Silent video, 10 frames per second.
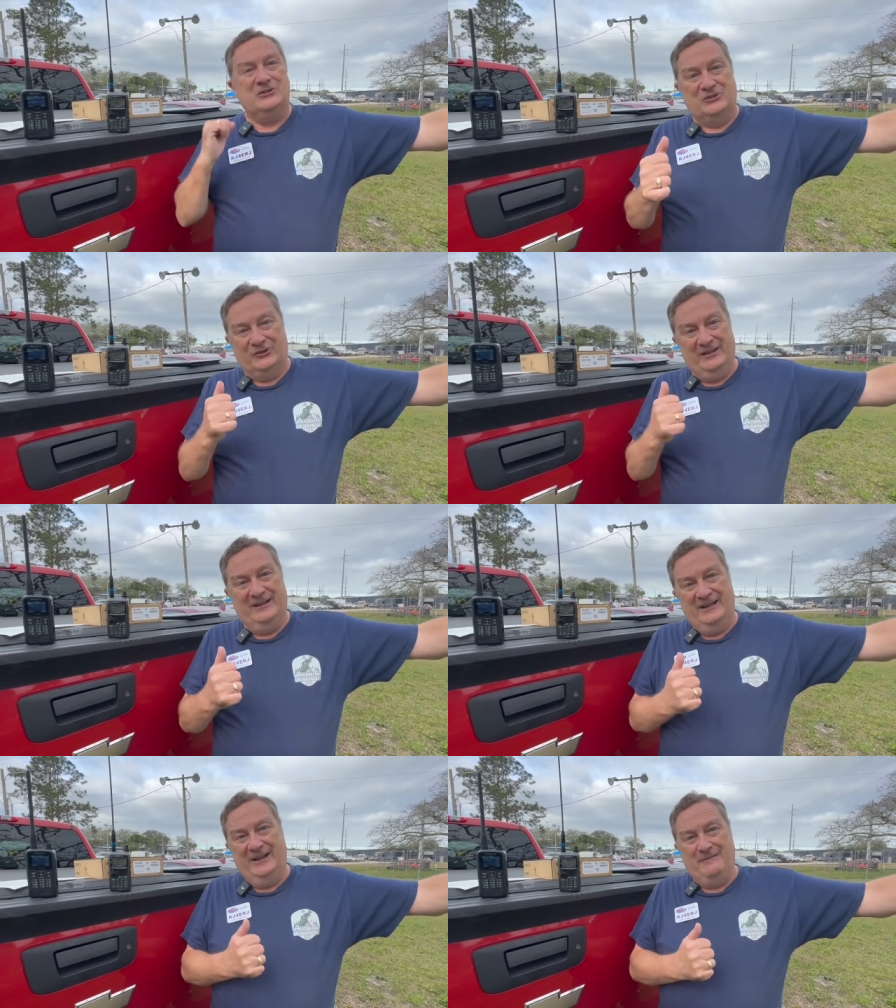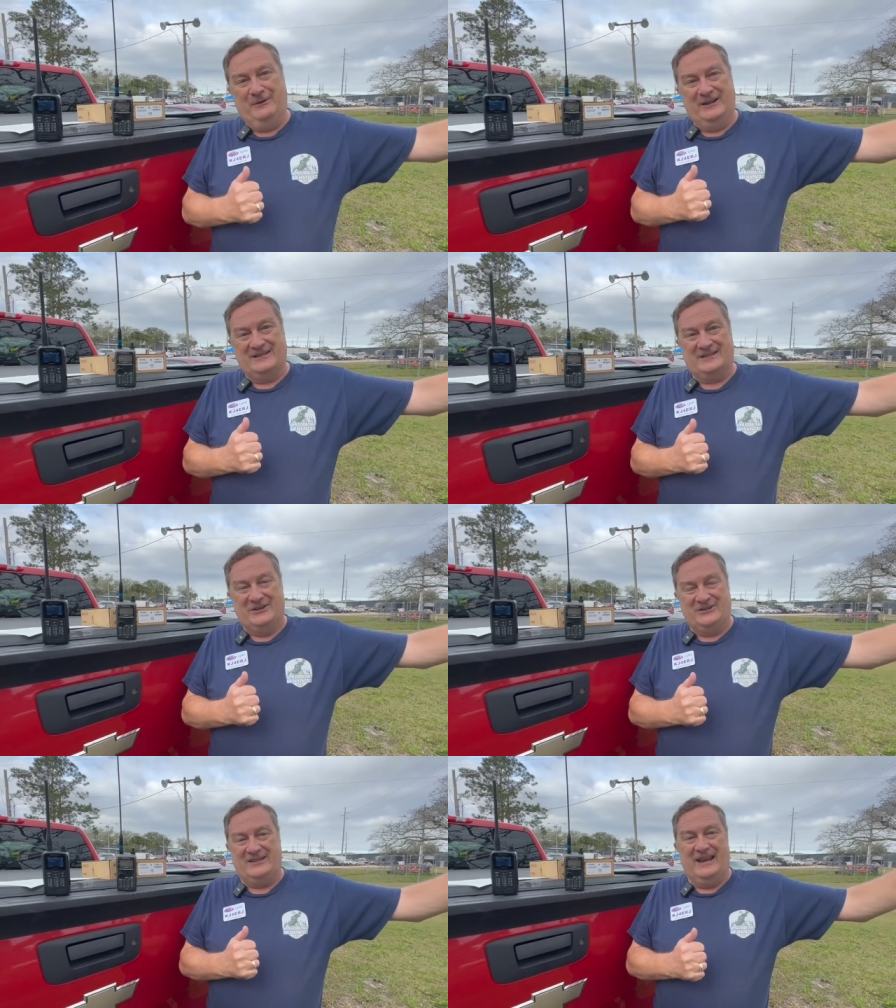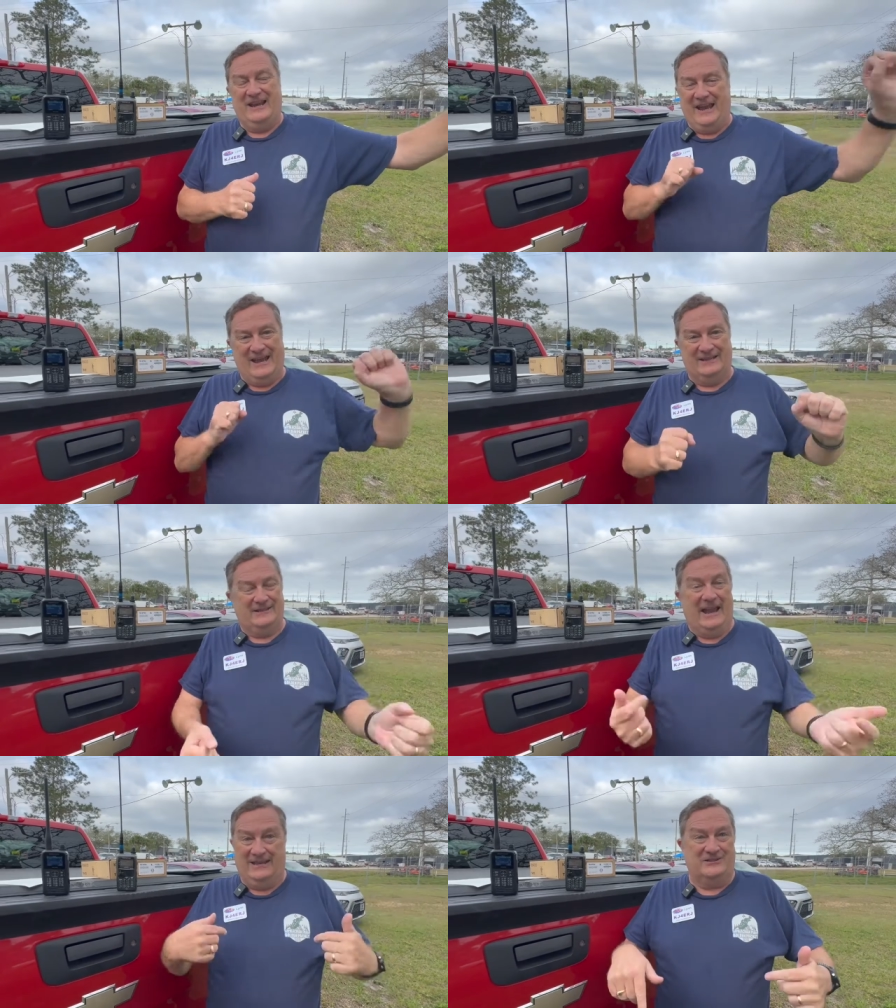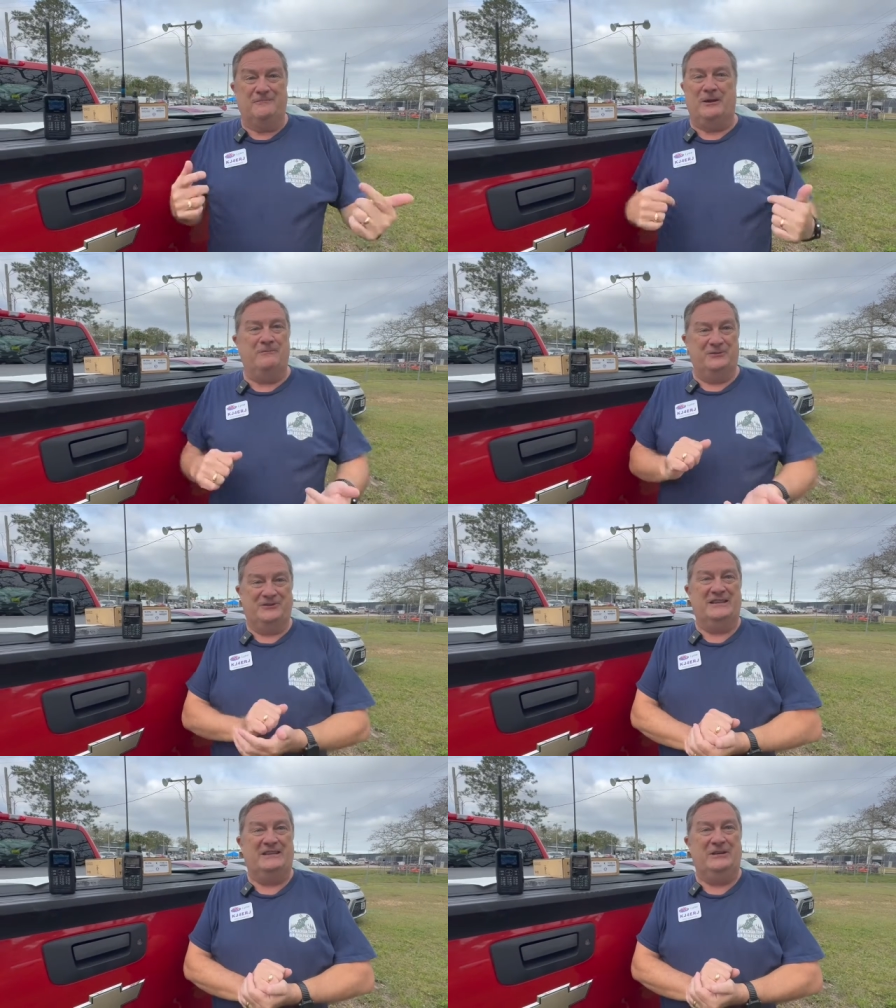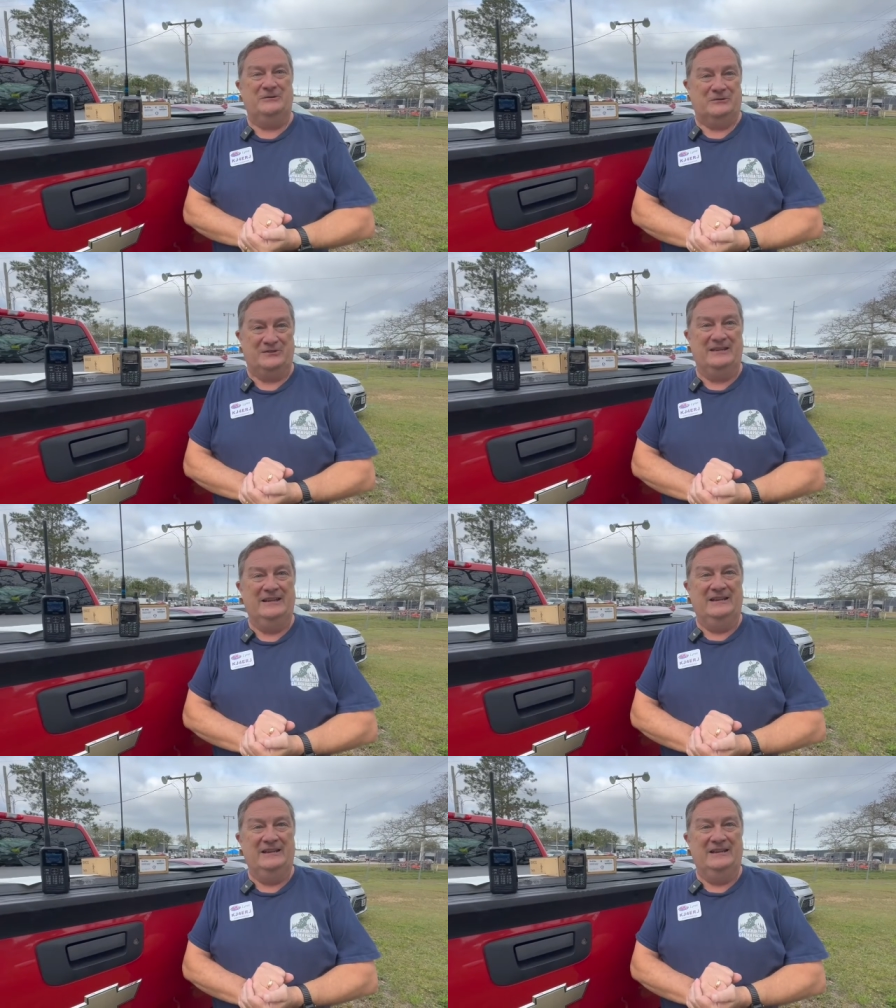join in on APRS Thursday and answer people's CQs